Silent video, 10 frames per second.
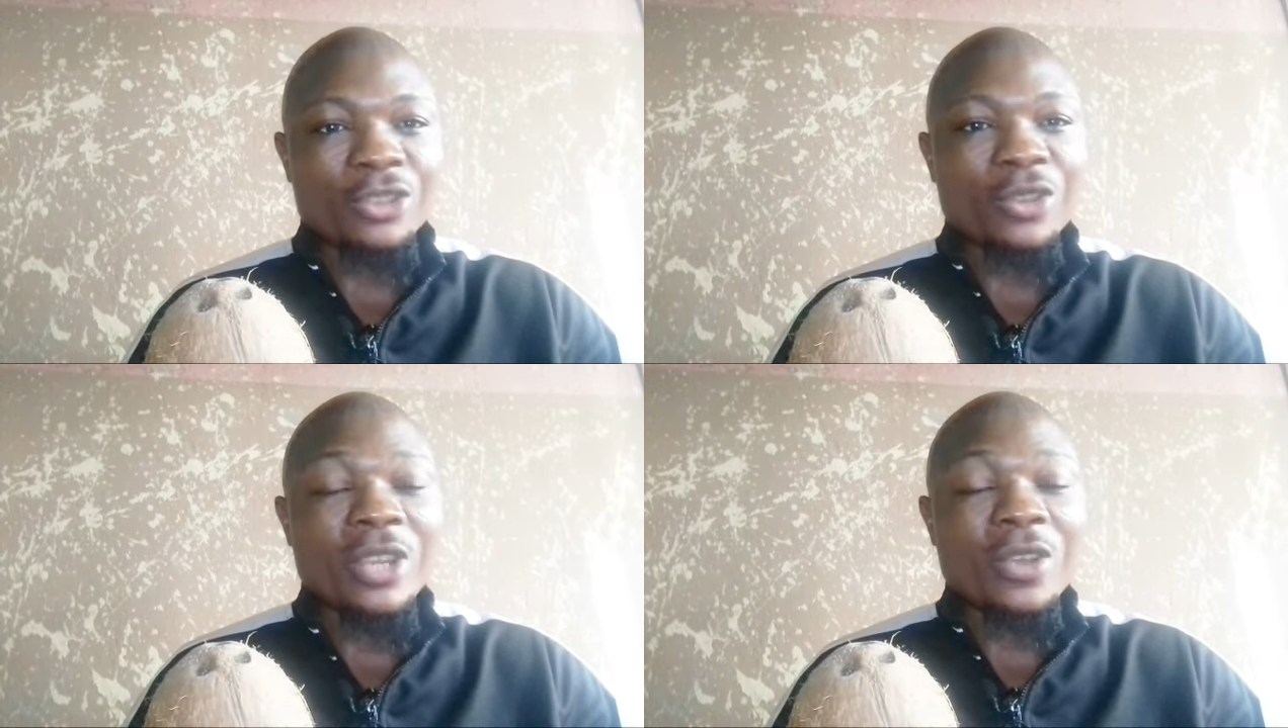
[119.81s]

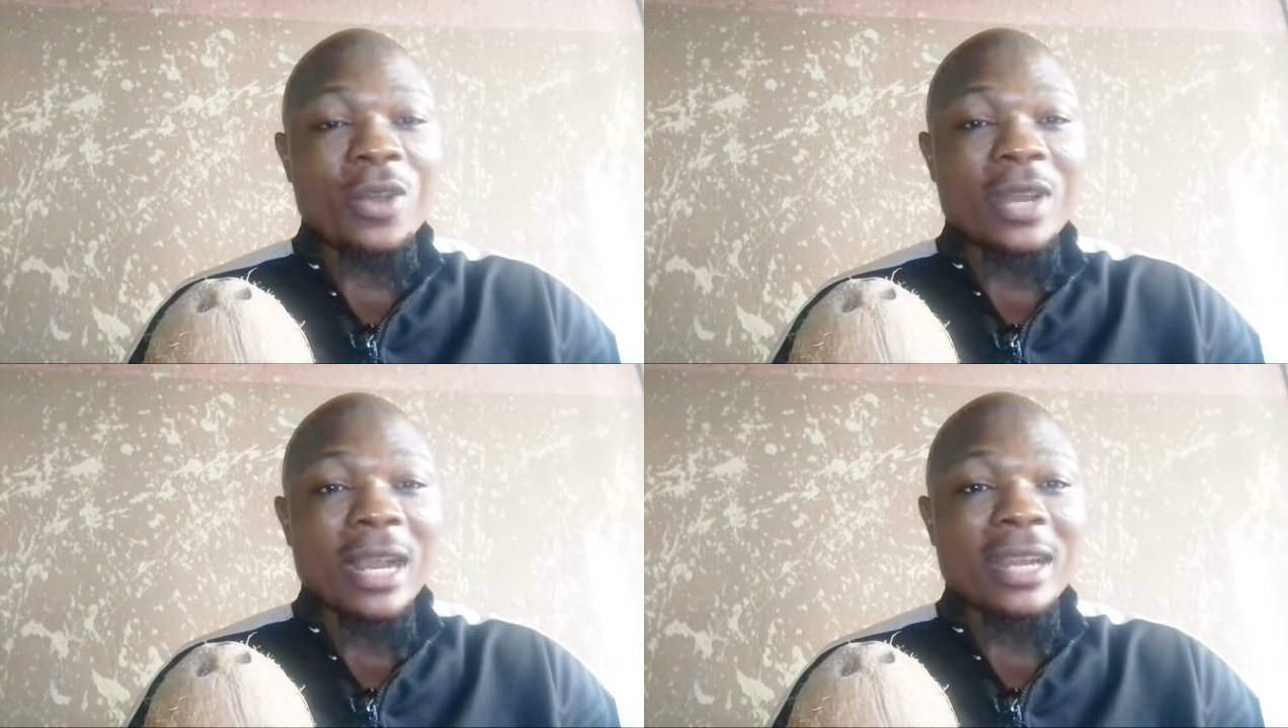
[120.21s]
is only
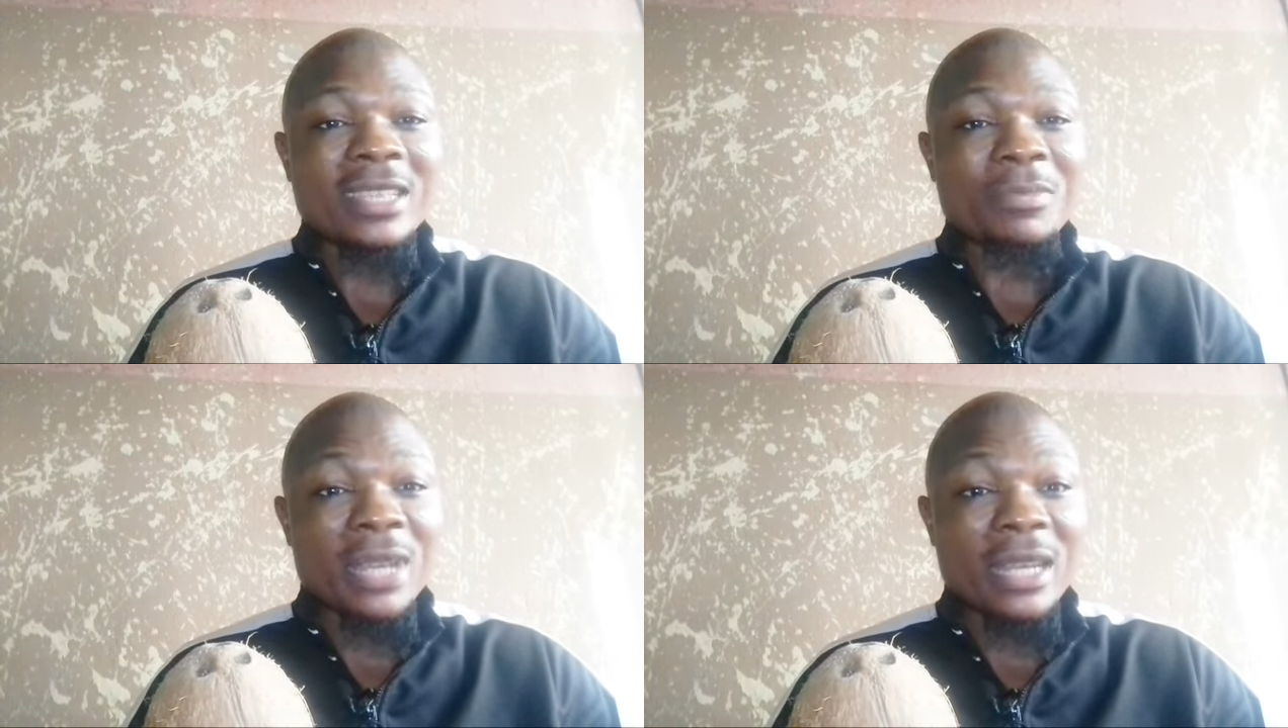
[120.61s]
God that can
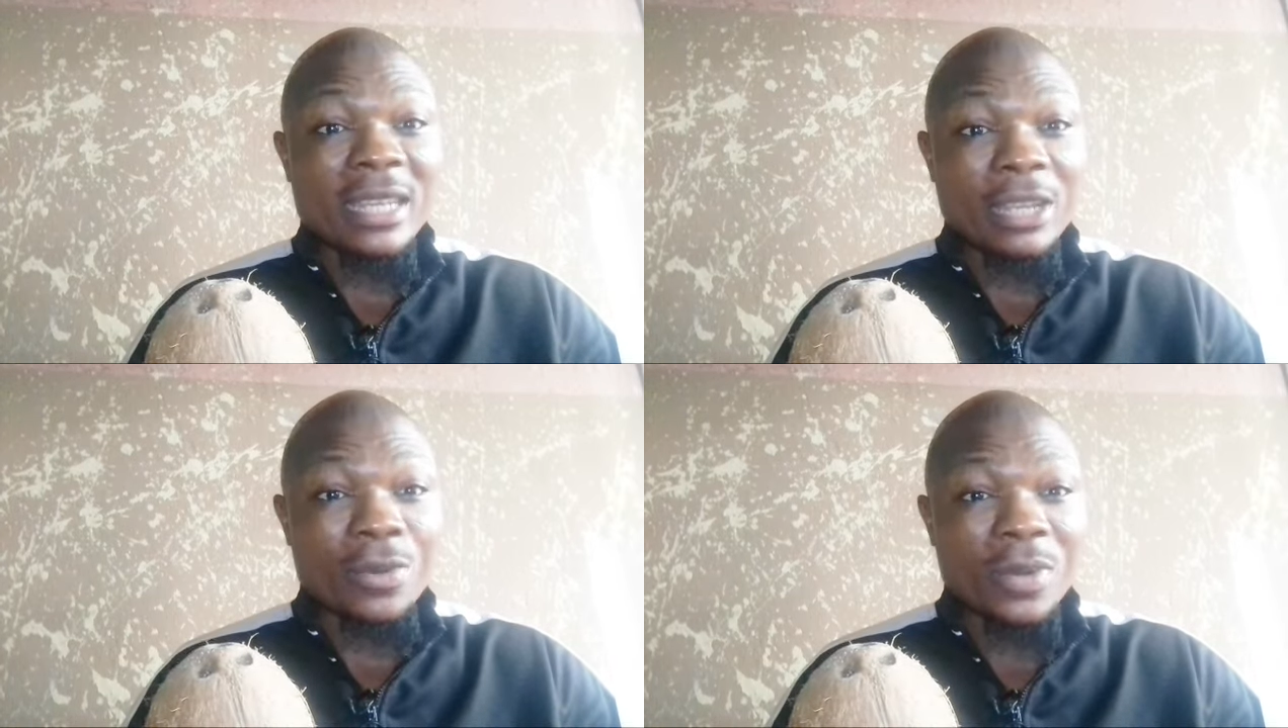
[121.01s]

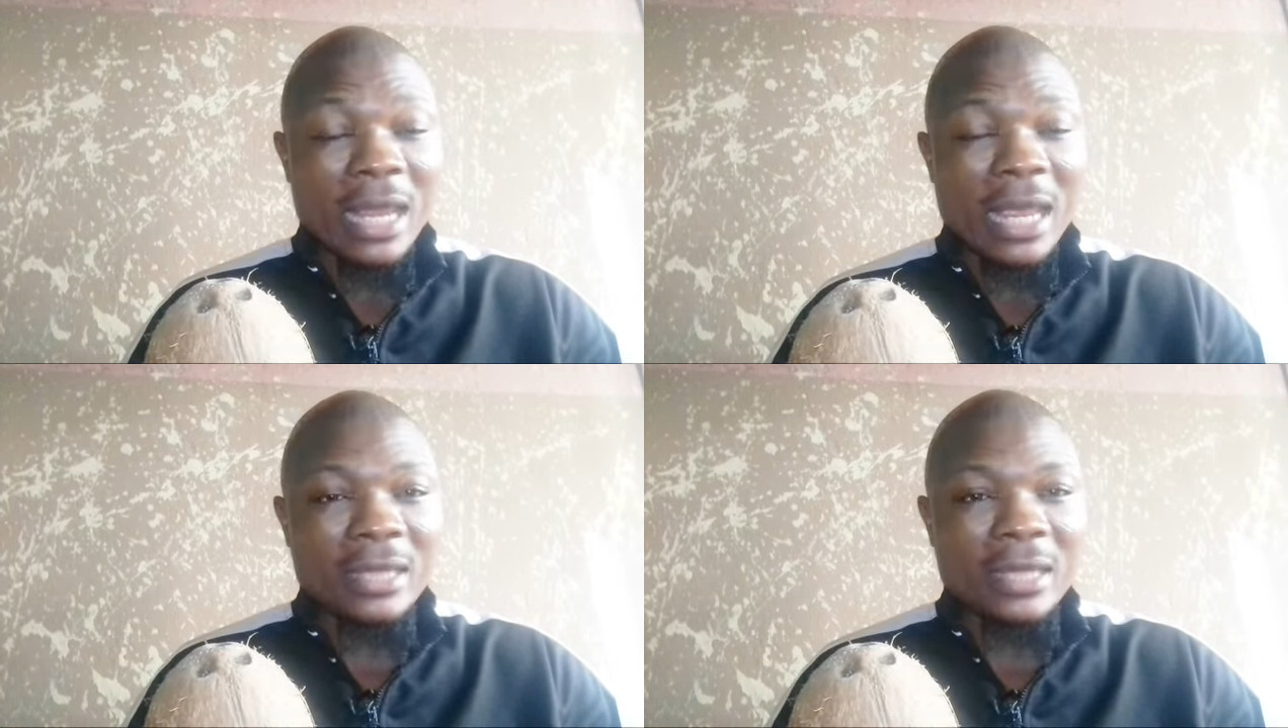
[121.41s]
explain the
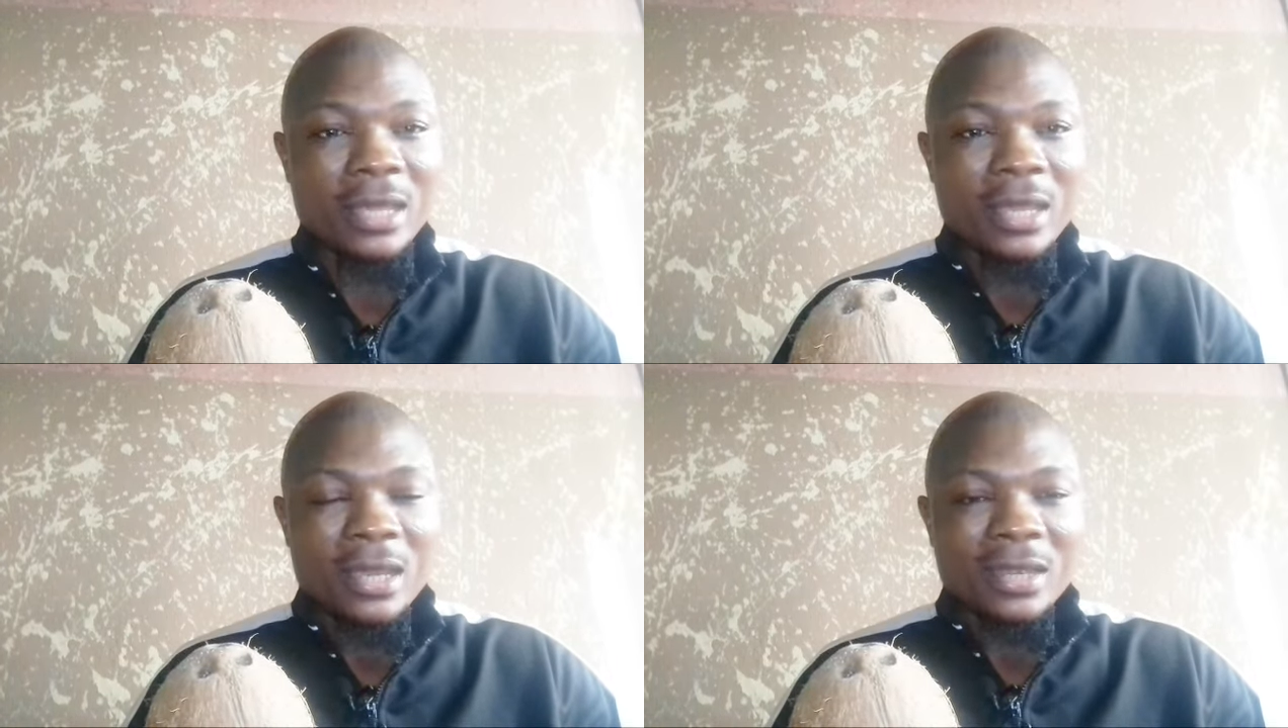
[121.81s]
good things,
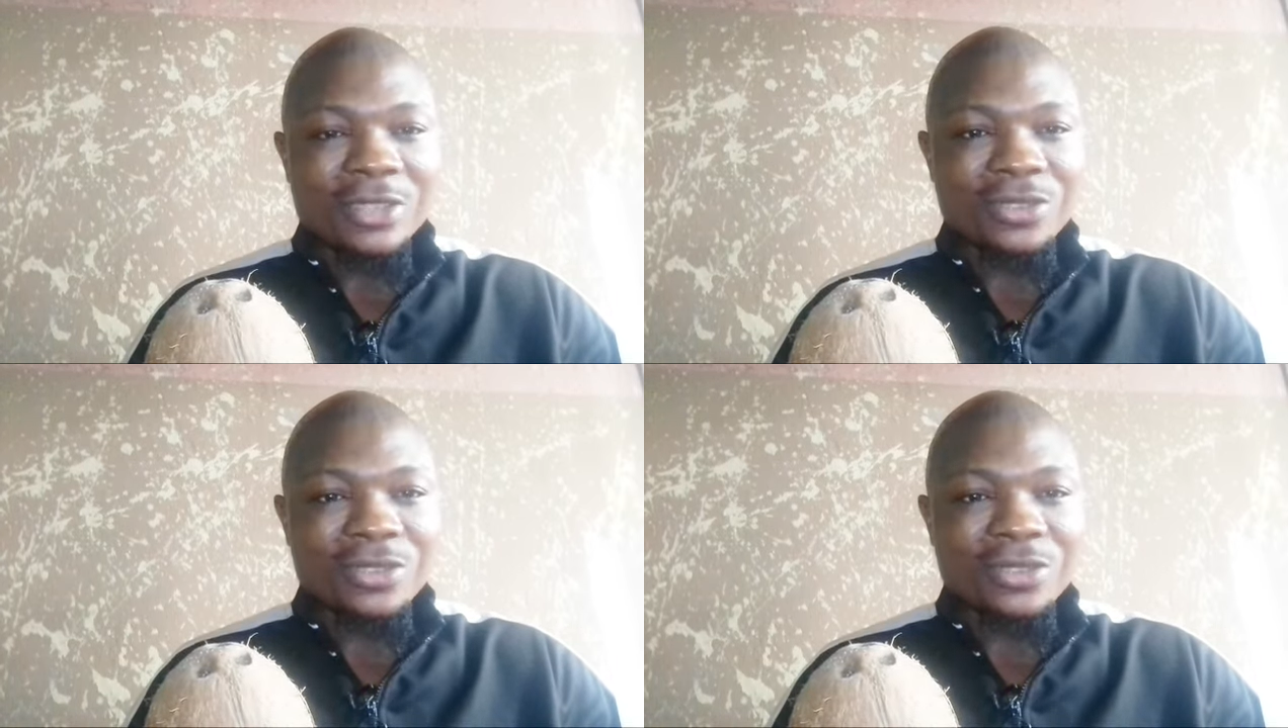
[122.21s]
the